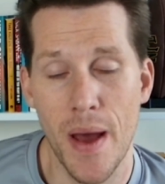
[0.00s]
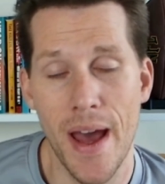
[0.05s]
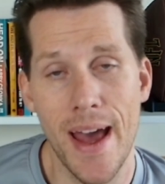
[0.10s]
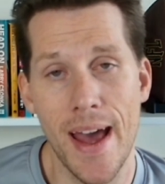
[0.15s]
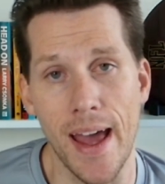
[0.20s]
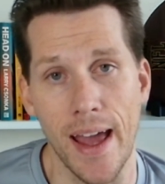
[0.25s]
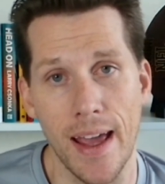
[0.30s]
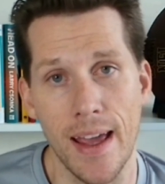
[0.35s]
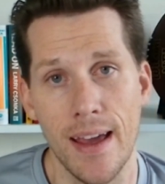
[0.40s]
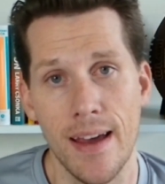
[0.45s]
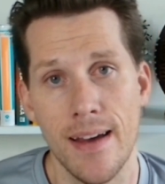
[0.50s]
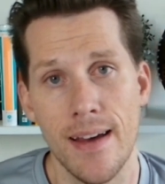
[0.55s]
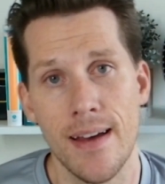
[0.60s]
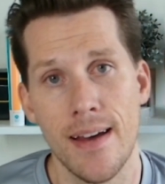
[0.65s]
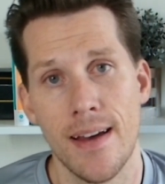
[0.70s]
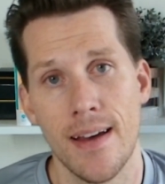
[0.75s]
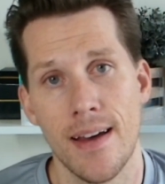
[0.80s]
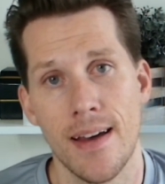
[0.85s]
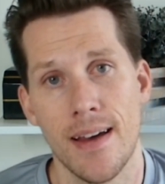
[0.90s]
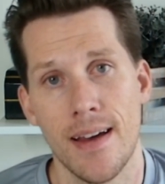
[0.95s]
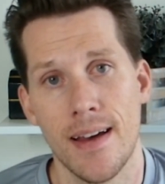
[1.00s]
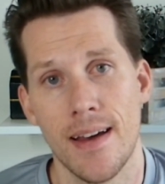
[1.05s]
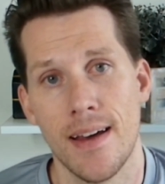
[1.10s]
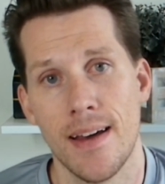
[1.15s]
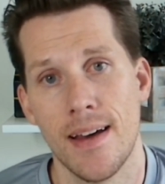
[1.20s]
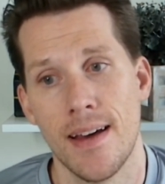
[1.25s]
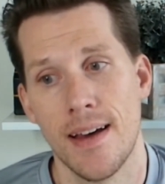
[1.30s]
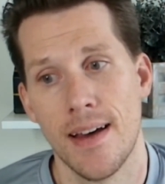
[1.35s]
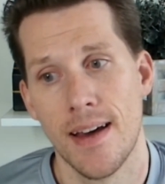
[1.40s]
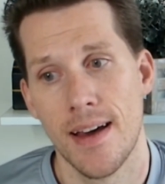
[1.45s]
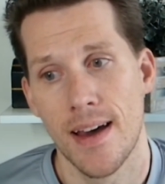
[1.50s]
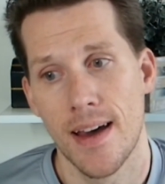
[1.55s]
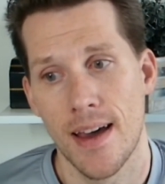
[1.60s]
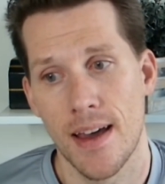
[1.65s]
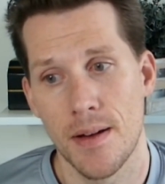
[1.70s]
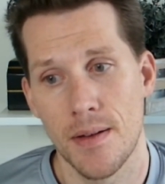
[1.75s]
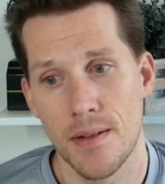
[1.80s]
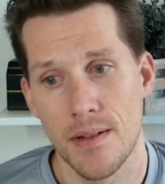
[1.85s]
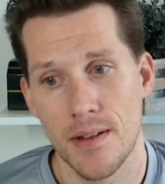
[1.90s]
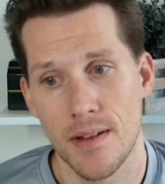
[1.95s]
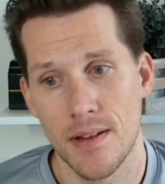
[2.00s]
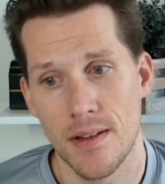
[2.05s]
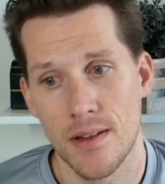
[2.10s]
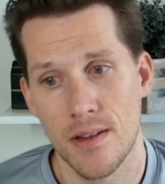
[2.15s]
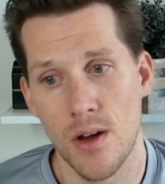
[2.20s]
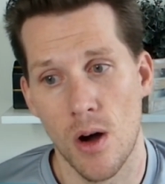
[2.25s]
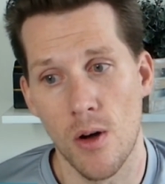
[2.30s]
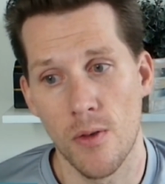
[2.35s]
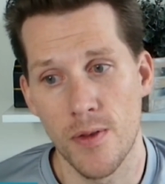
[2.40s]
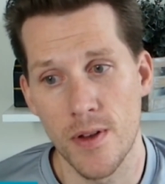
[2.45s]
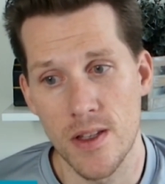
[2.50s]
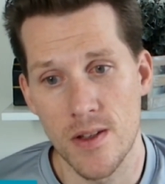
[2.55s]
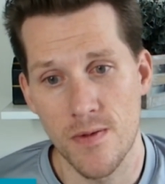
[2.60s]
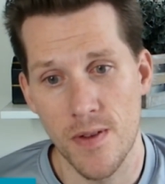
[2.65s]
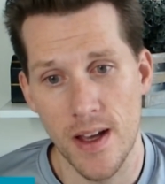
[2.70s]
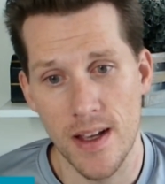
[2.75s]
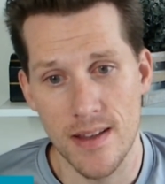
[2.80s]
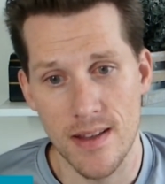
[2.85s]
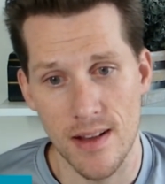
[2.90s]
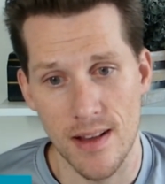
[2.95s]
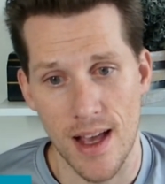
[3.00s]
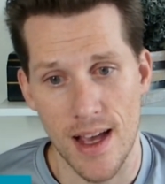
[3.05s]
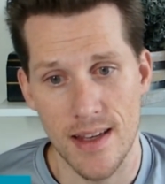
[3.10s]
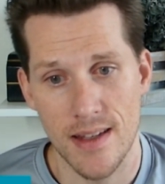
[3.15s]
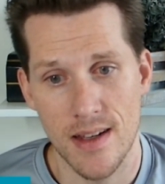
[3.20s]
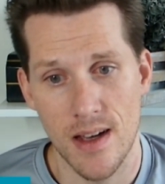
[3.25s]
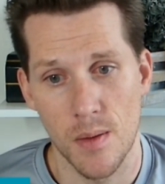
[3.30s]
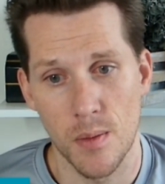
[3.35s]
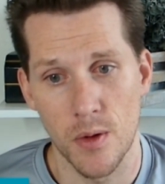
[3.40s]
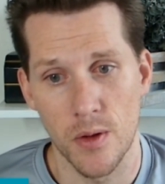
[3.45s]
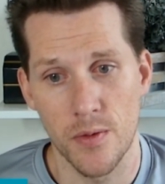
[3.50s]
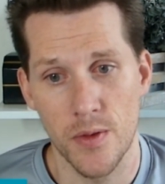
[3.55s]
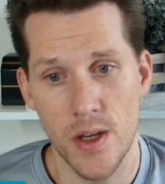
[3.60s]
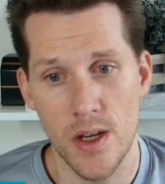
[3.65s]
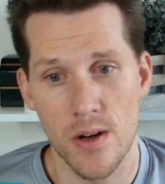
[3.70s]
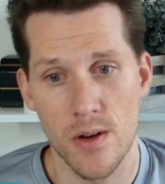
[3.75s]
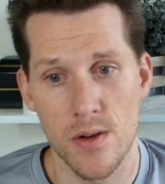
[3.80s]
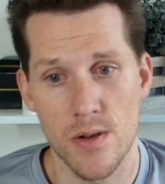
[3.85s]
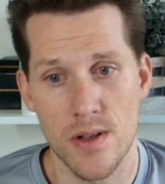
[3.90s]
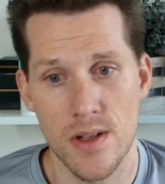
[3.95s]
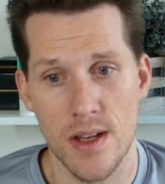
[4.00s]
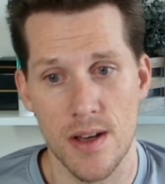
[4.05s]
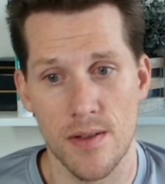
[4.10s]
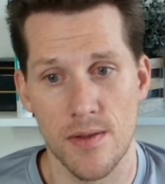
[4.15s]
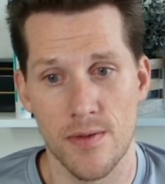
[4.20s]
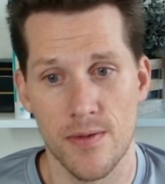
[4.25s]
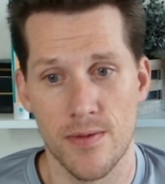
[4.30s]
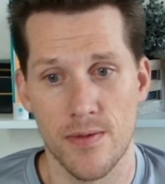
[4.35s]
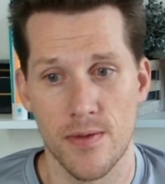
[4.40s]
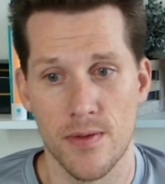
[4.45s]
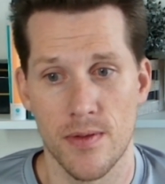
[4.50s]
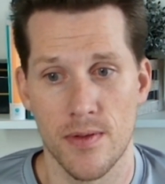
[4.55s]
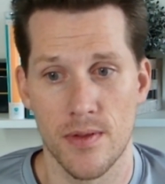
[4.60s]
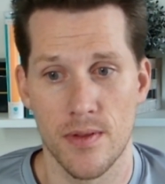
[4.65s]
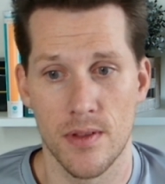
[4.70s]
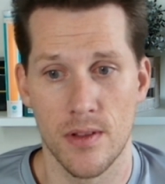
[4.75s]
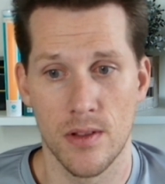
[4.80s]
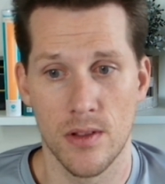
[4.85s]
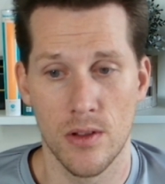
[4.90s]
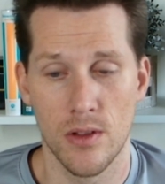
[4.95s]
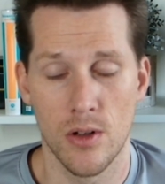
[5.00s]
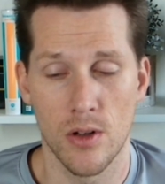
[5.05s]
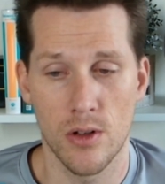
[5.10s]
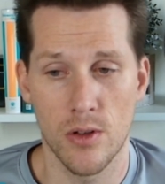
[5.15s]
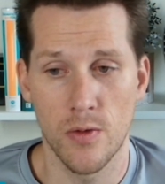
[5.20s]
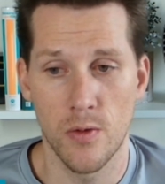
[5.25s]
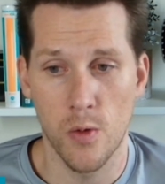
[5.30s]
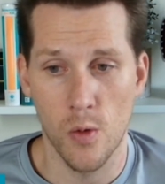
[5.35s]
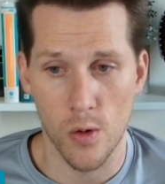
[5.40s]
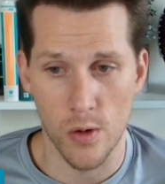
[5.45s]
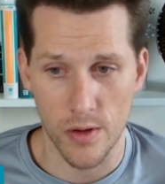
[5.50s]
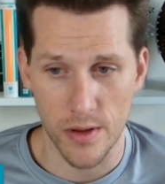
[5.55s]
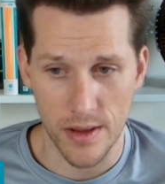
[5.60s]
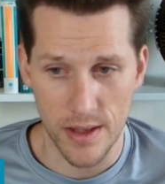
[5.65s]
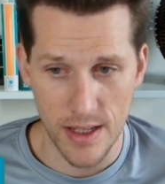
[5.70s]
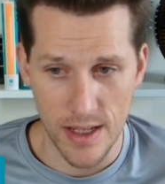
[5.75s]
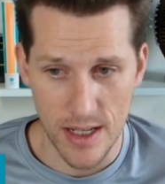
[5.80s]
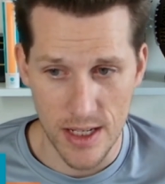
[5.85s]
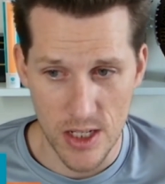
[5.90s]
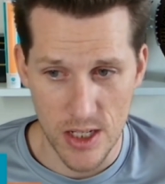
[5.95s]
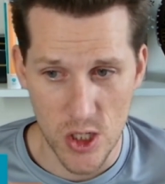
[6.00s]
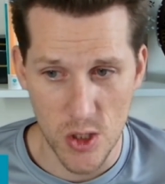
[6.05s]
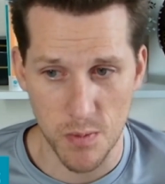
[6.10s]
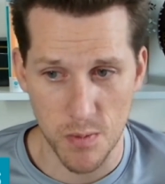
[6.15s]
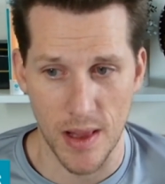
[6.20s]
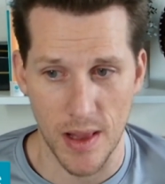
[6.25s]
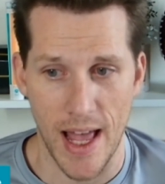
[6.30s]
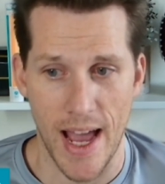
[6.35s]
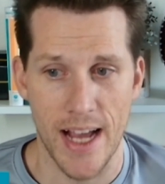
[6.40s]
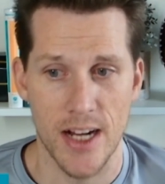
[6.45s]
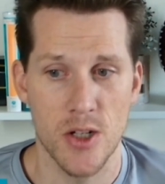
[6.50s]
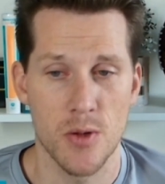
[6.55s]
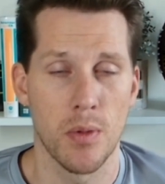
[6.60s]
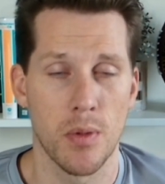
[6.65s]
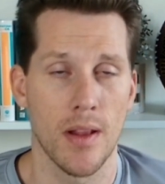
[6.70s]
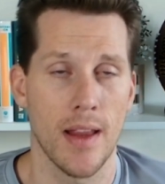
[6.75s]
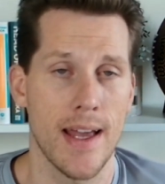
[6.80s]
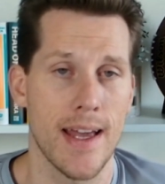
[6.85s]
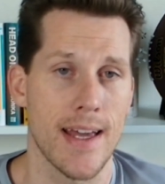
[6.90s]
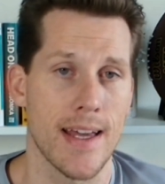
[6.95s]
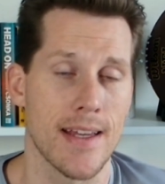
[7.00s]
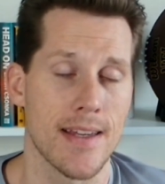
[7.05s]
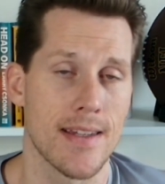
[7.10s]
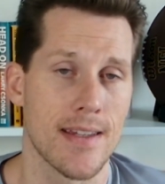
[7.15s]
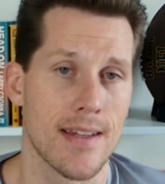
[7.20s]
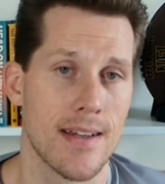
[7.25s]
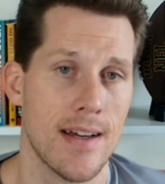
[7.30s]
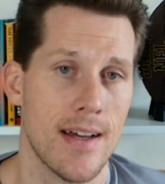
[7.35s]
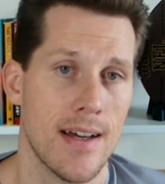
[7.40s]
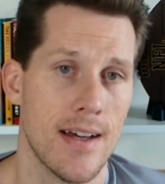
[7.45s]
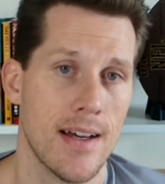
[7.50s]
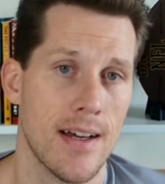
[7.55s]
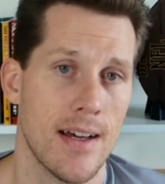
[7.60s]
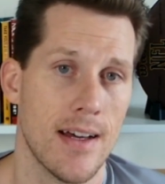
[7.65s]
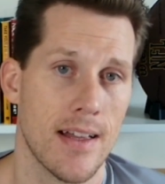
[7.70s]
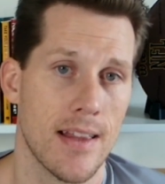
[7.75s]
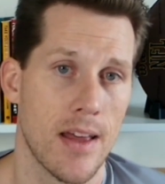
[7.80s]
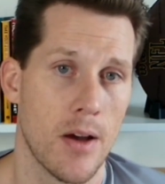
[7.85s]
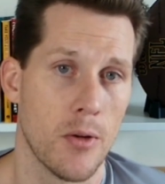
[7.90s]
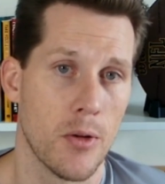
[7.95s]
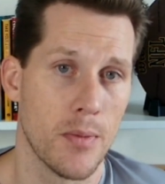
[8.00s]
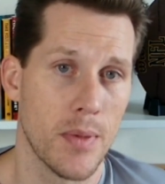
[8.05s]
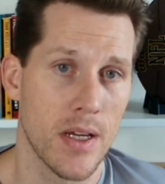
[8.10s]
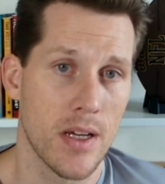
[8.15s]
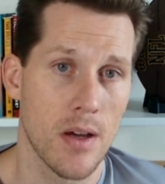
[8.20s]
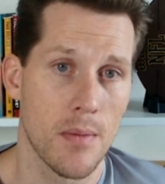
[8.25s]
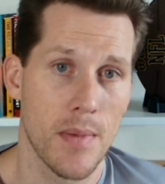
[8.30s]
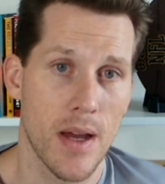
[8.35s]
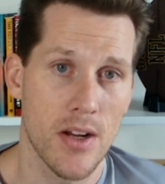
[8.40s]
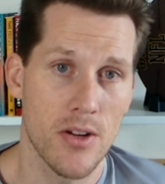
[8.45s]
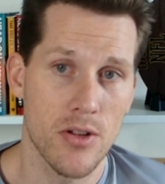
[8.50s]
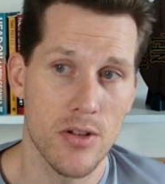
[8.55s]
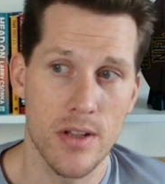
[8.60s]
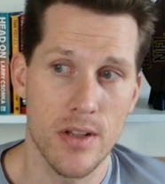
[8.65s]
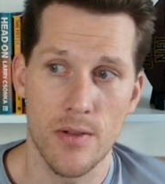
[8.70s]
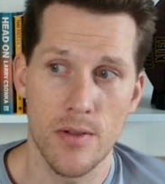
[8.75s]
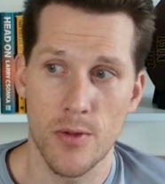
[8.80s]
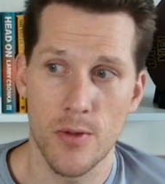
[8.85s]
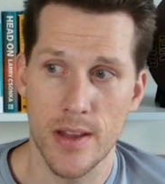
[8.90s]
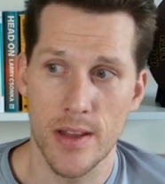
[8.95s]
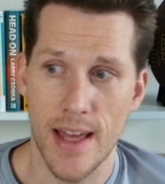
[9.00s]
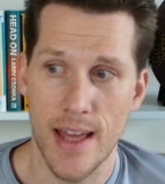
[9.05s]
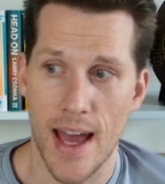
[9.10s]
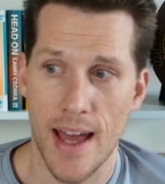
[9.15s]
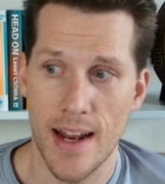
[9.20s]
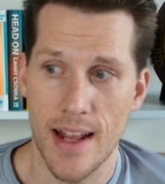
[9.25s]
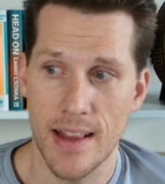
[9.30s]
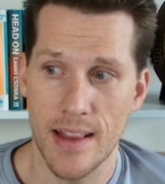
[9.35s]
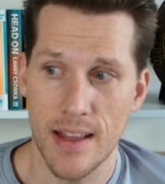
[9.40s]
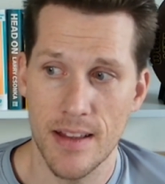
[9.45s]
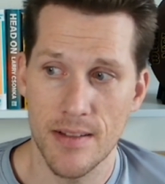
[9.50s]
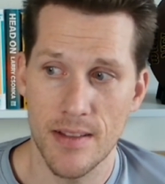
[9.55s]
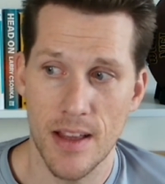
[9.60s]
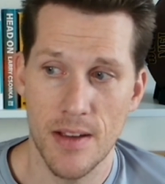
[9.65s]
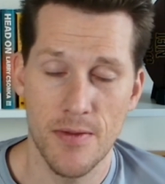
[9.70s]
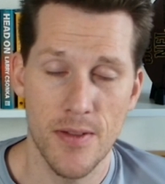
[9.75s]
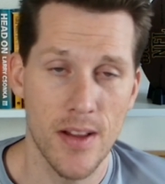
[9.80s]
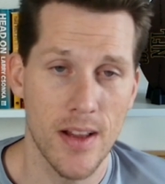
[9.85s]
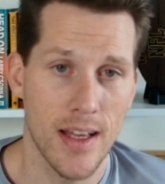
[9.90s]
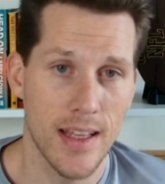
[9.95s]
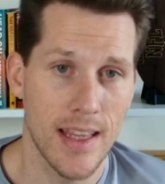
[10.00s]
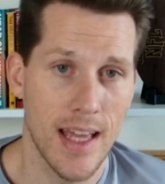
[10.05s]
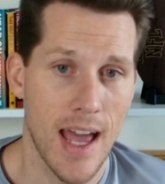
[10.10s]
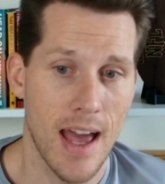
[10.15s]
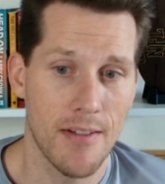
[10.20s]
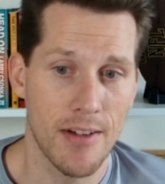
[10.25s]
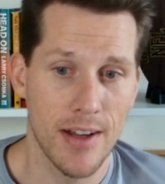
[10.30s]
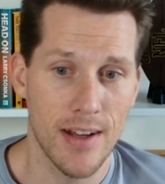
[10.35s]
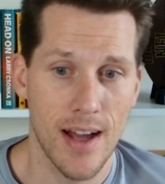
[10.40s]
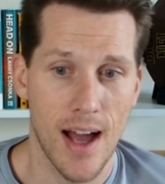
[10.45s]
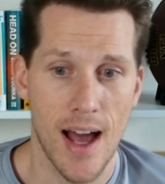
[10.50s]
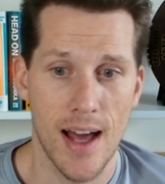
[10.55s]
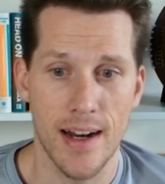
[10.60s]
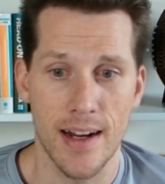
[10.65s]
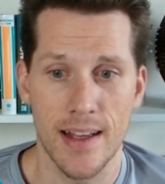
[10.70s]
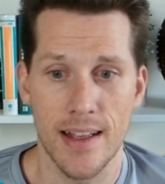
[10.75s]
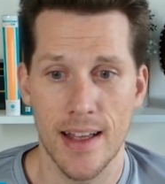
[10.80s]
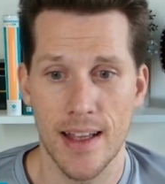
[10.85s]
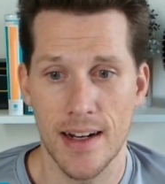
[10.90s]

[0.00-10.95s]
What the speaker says: pay. And Dolphins fans the last couple of years have looked for the splash plays that would be commensurative with that, and they feel like they haven't got it.